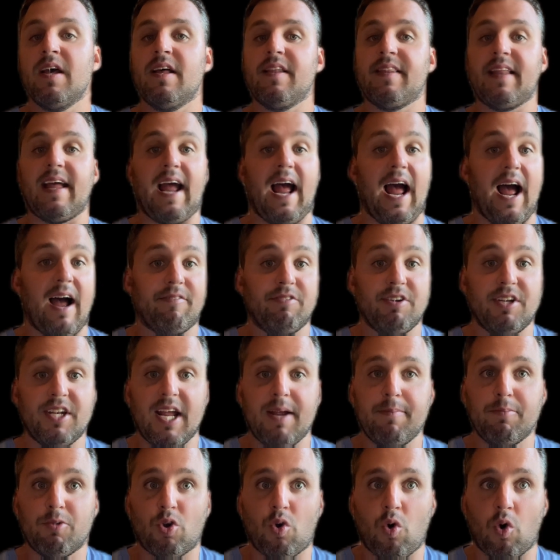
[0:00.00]
They haven't
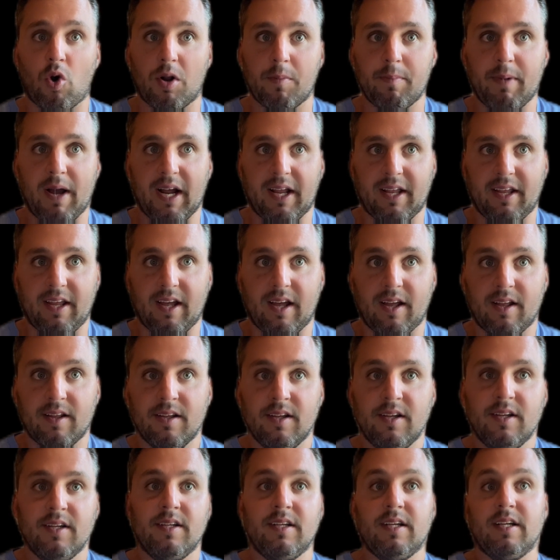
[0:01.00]
named a quarterback yet.
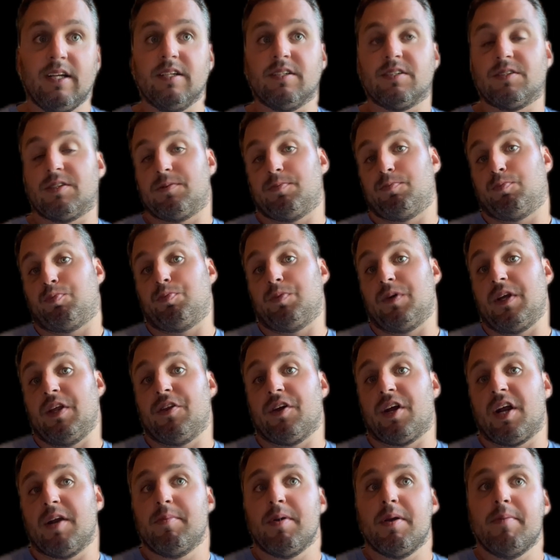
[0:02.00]
It's
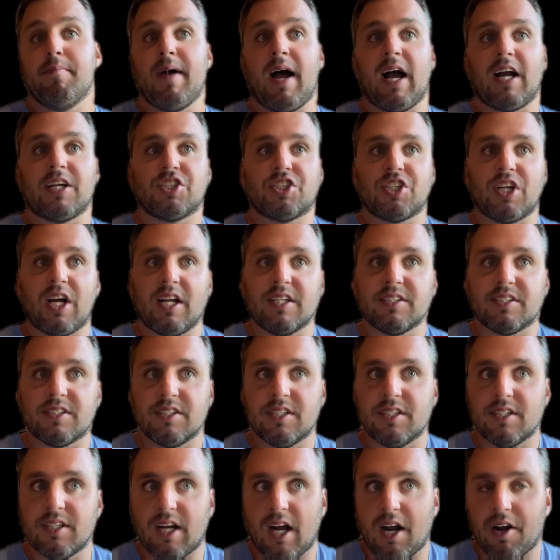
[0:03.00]
either going to be Max
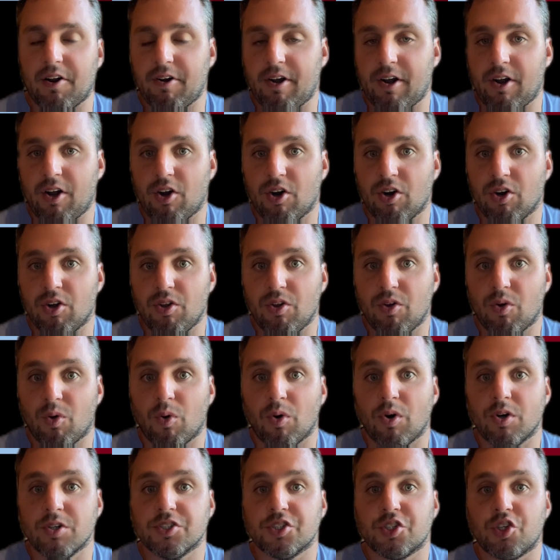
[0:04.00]
Johnson, Connor Harrell,
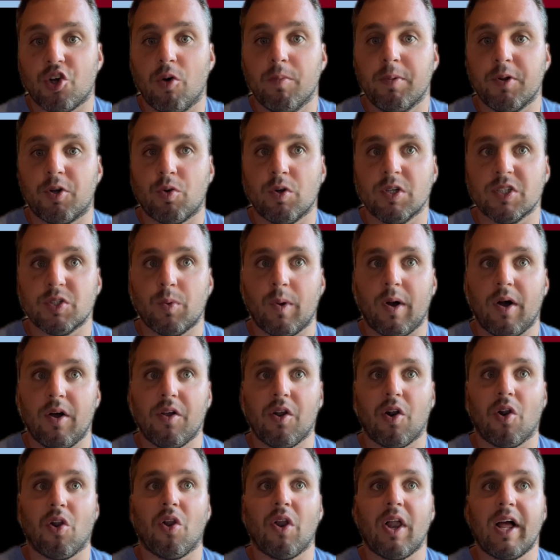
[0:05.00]
or Jacoby Criswell.
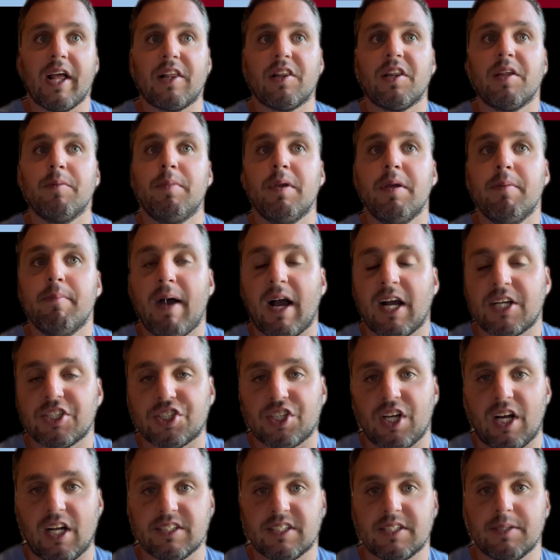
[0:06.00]
It'll likely be Max
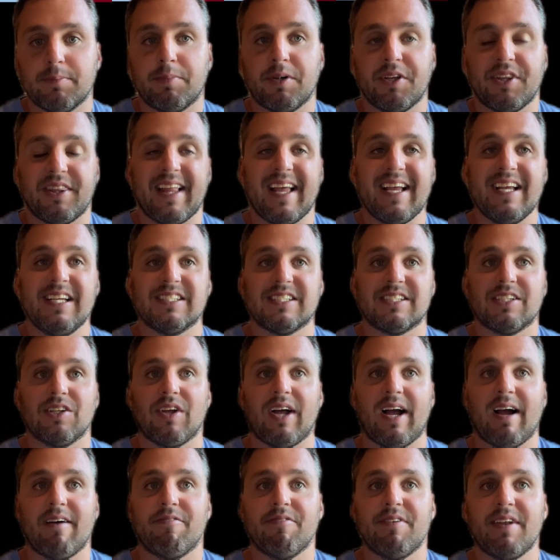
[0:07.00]
Johnson, but they still
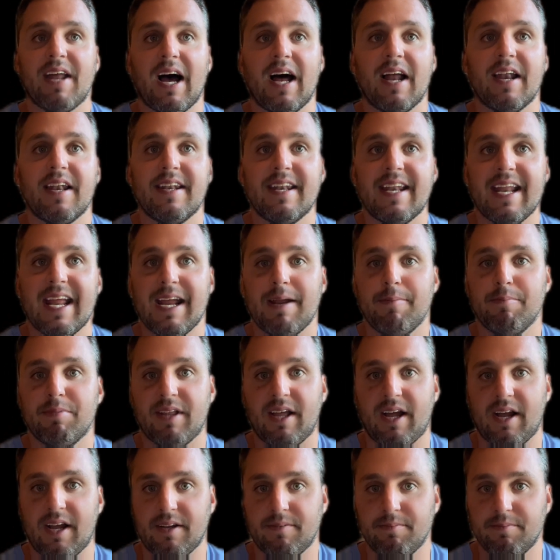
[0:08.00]
have not named
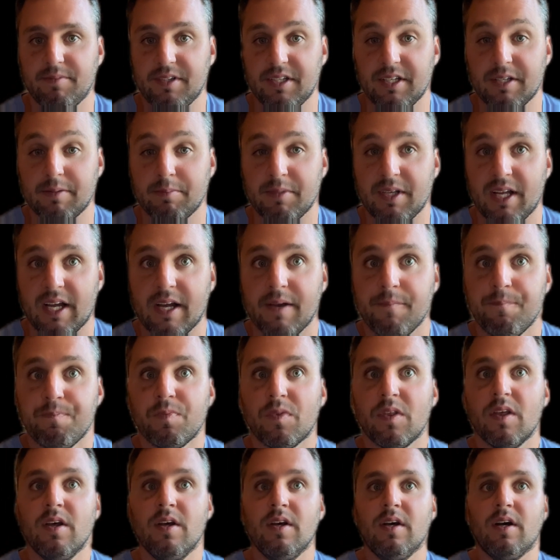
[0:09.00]
him yet.
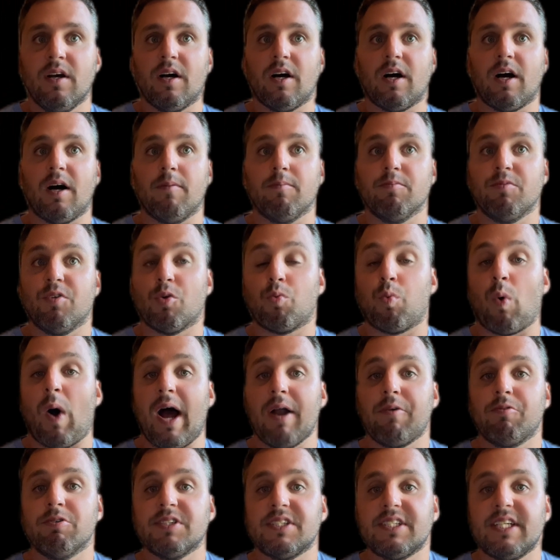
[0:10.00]
Their
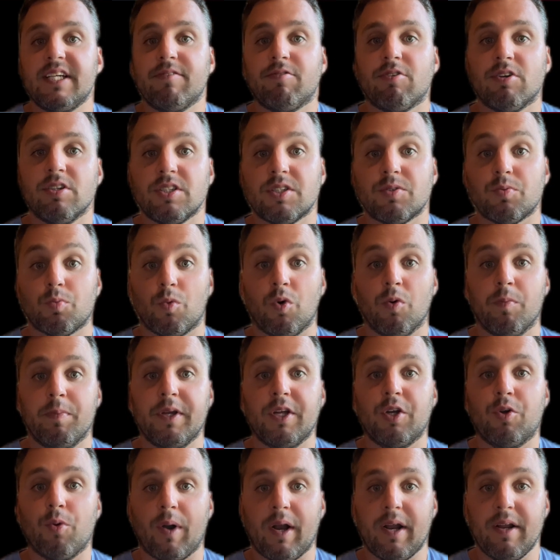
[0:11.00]
wide receivers will be
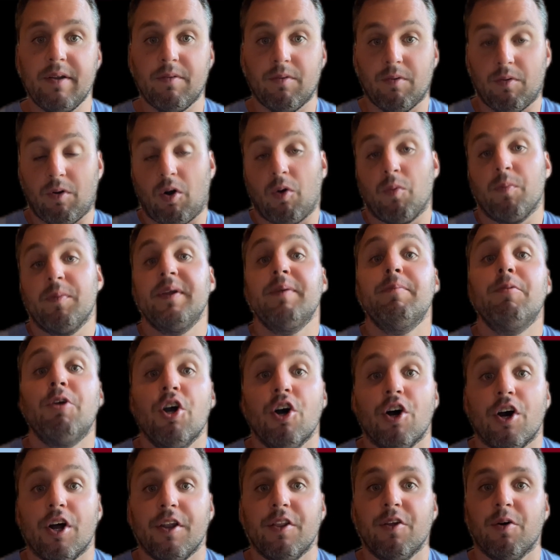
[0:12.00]
great, or be
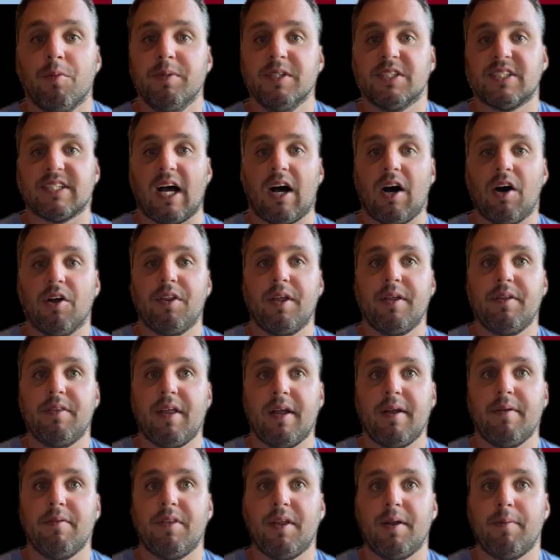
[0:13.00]
good. They'll be solid.
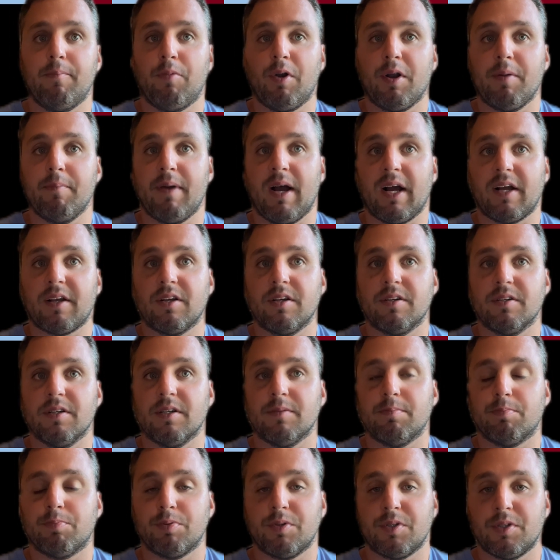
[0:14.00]
They bring back
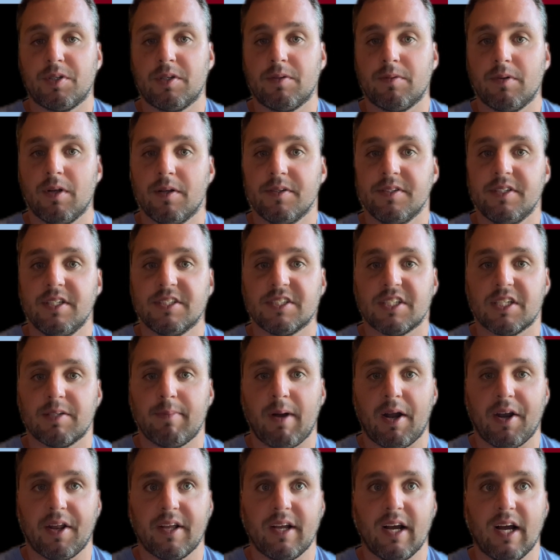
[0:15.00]
a decent
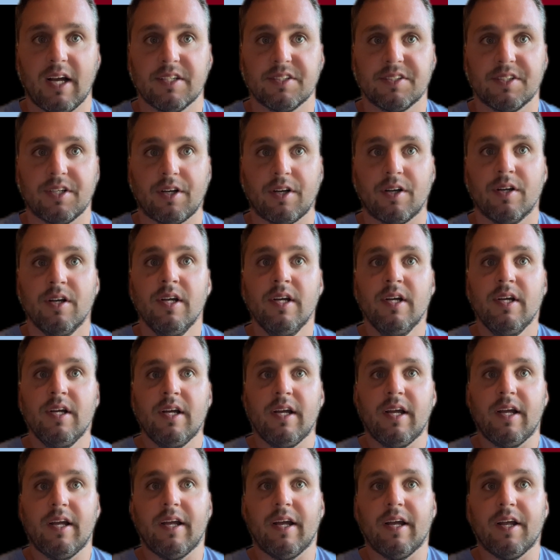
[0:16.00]
amount of guys there,
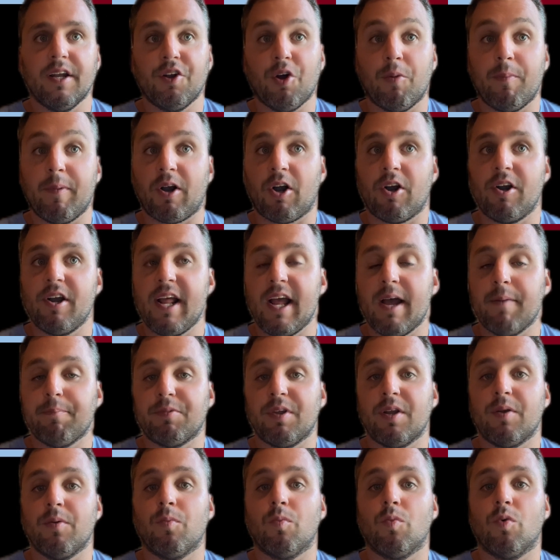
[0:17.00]
and Omarion
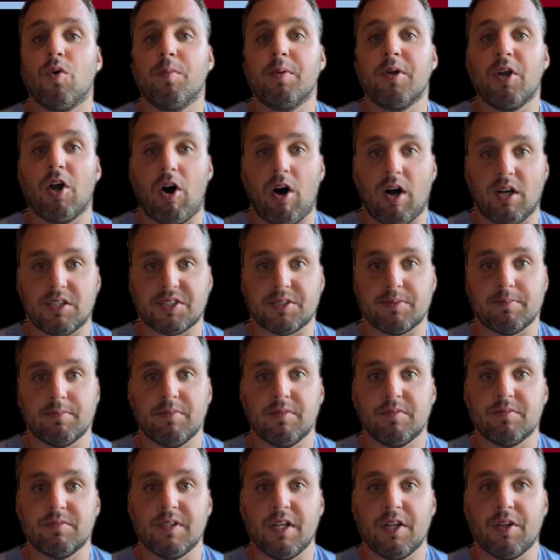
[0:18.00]
Hampton will be
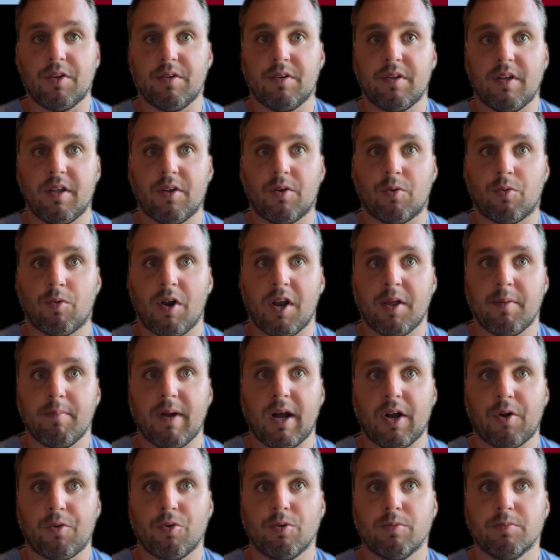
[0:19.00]
awesome in the running
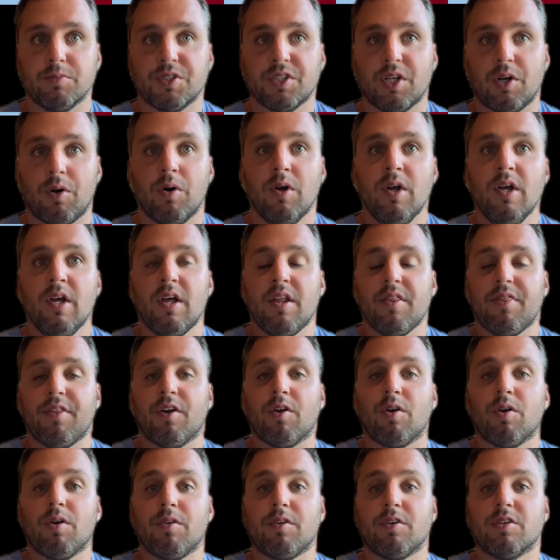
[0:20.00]
back room. So
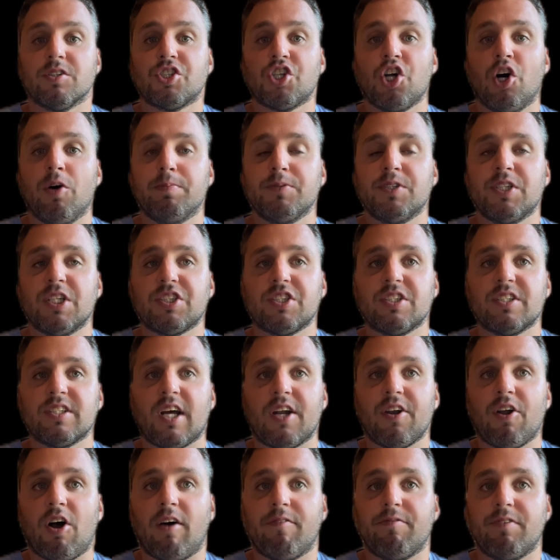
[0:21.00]
their skill positions
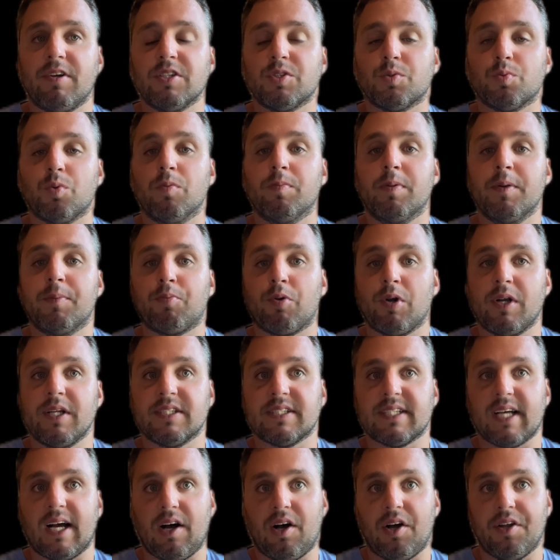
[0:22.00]
on offense will be pretty
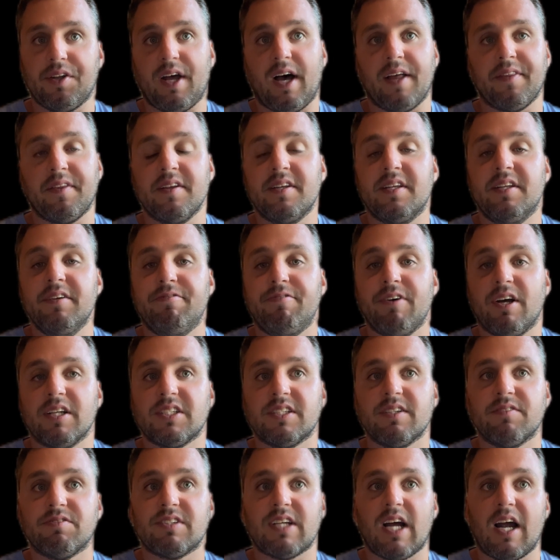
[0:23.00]
solid. Now on the
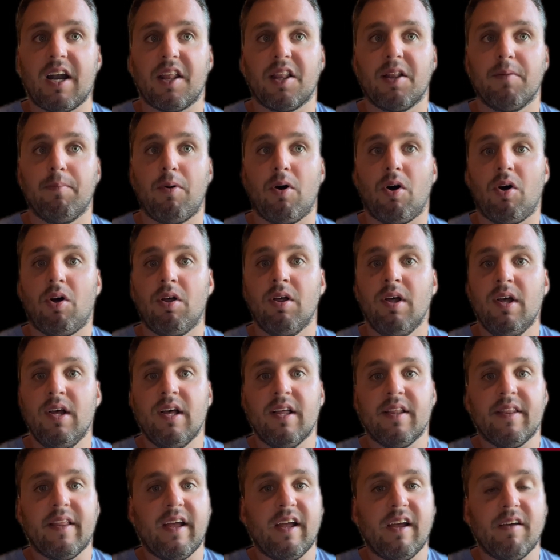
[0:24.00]
defensive side of the ball,
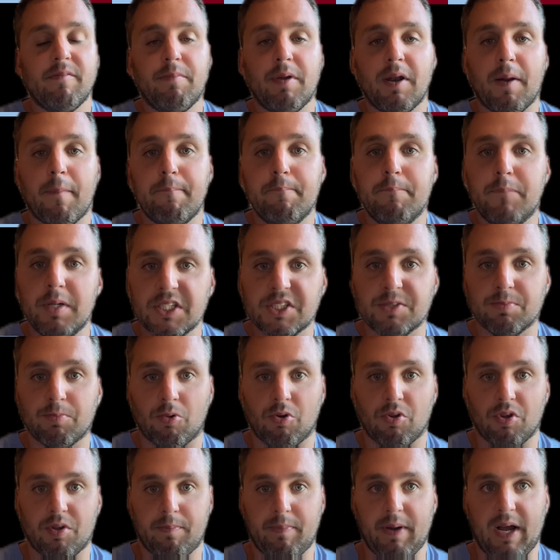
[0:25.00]
they have been
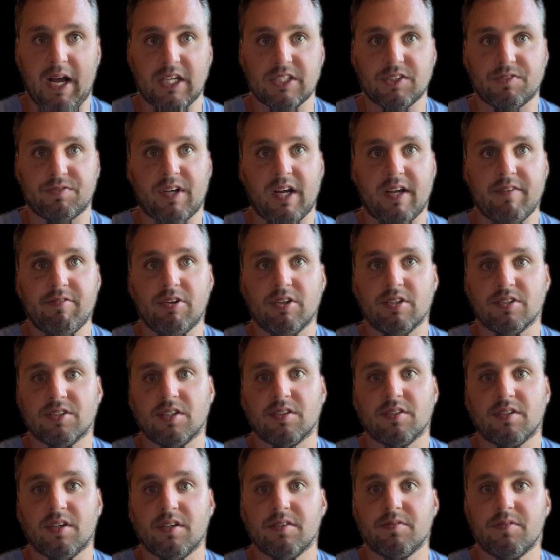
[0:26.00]
abysmal the past 5 years
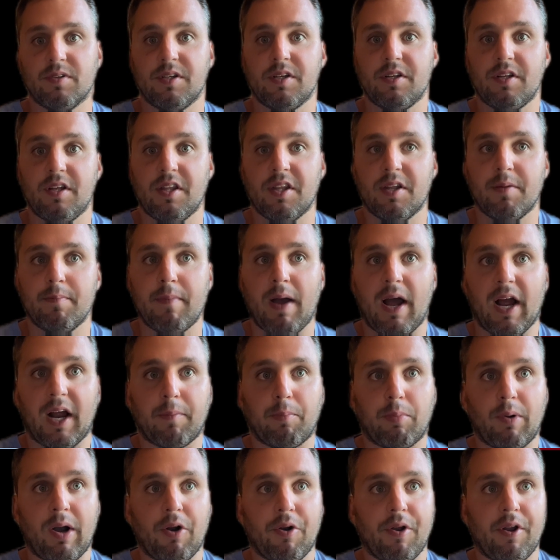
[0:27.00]
in the Mac
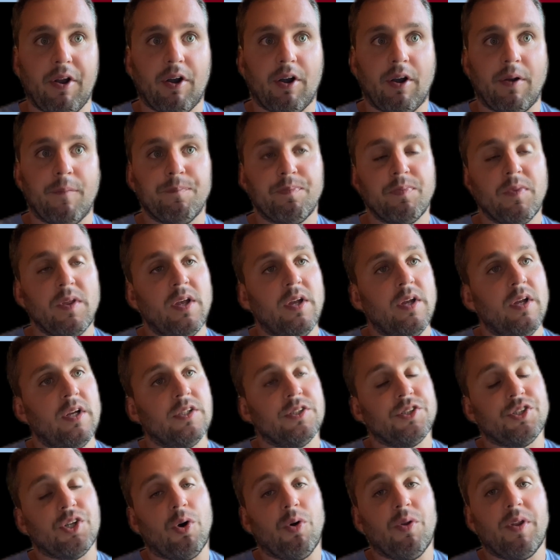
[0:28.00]
Brown era.
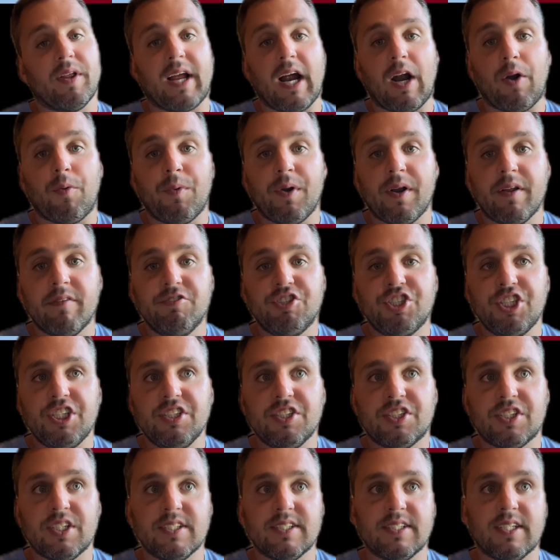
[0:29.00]
So they got rid of Gene
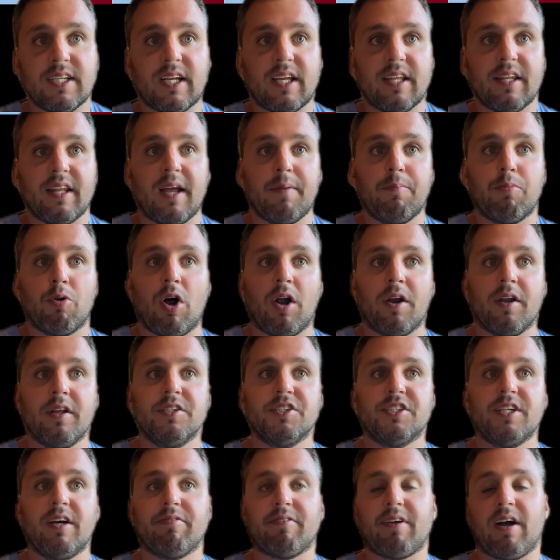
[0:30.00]
Chizik and they brought in
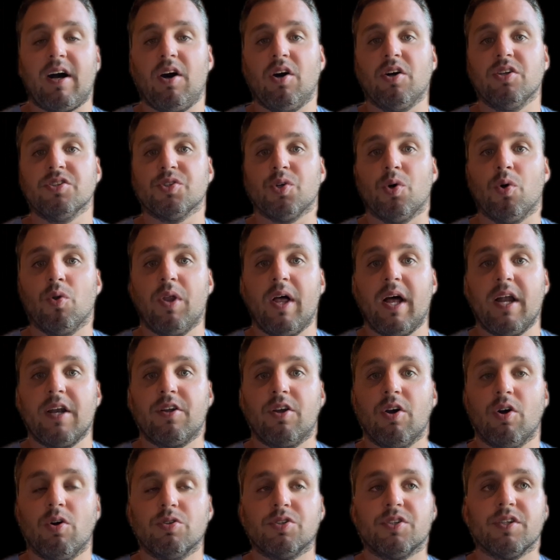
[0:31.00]
Jeff Collins, old head
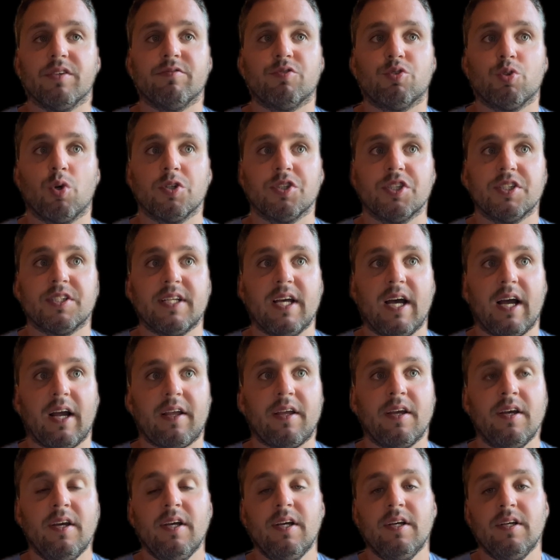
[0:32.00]
coach of Georgia
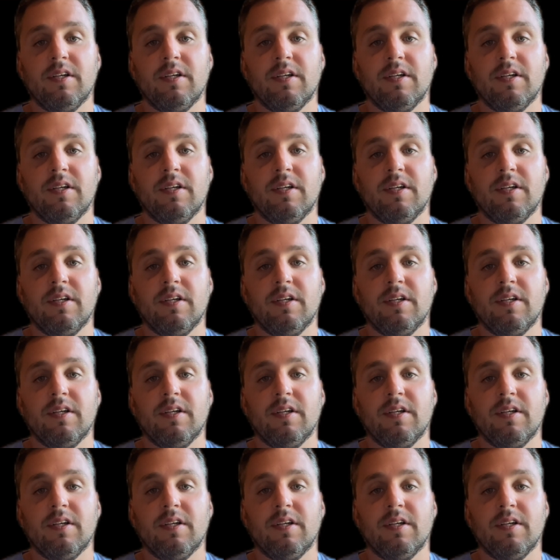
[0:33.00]
Tech.